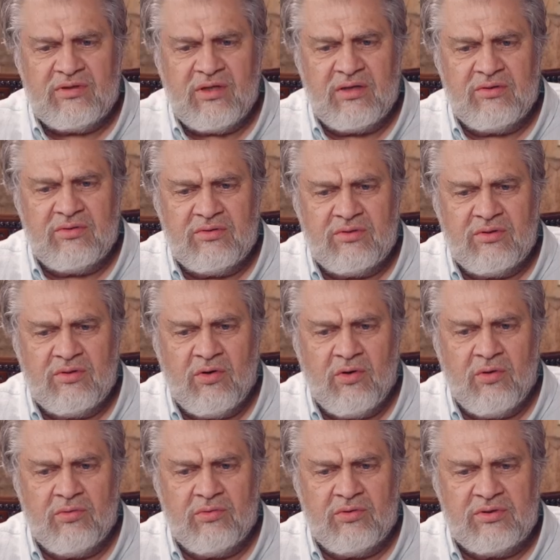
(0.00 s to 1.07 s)
decide to
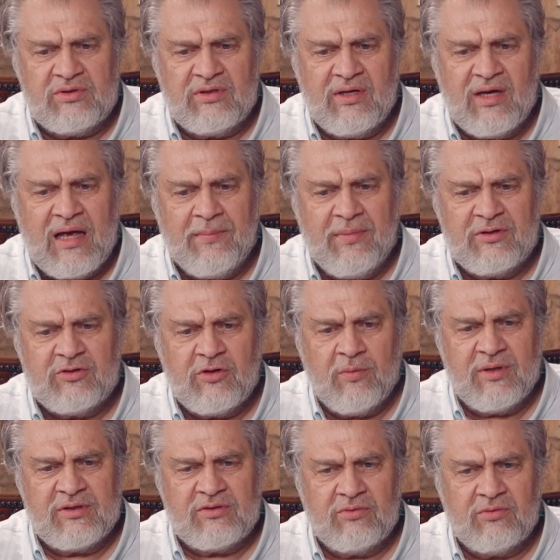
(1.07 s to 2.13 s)
go to see Ahmad Shah
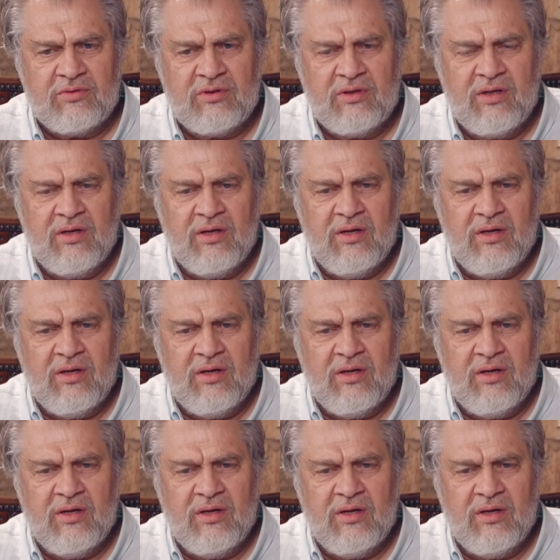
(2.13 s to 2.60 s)
Masoud